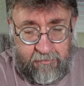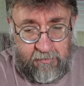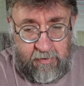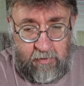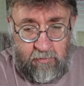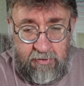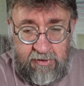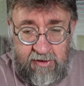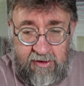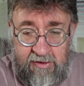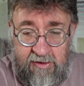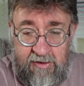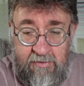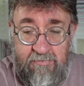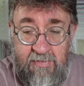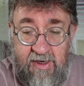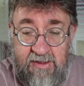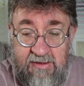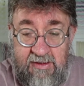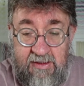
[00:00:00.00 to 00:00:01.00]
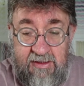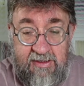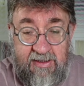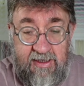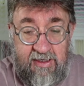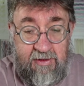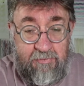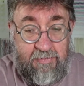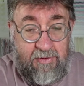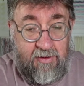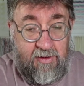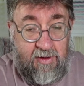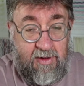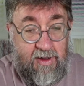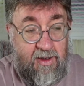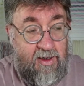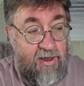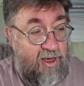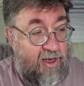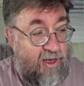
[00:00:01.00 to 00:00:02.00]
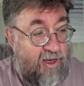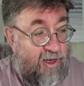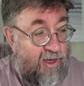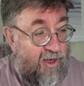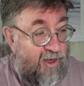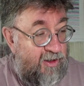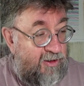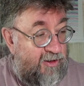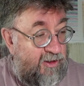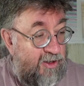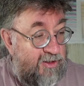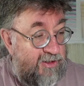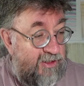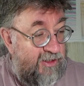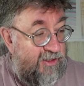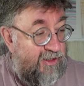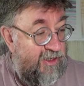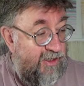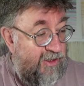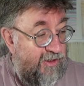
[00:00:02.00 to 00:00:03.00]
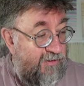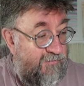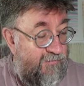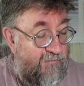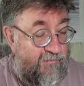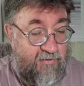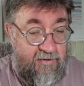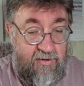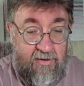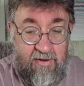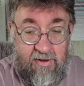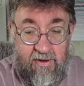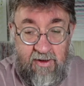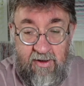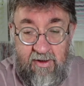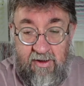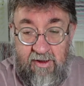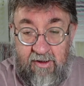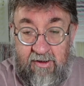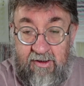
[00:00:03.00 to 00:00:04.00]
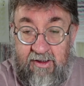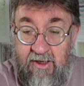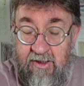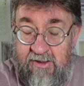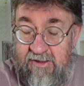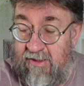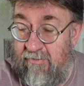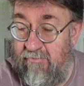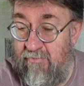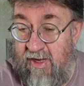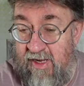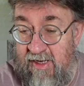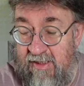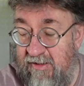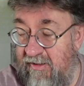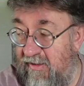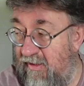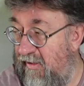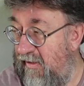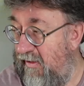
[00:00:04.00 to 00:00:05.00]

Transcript: going to need masking tape, a cutting knife, a cutting mat,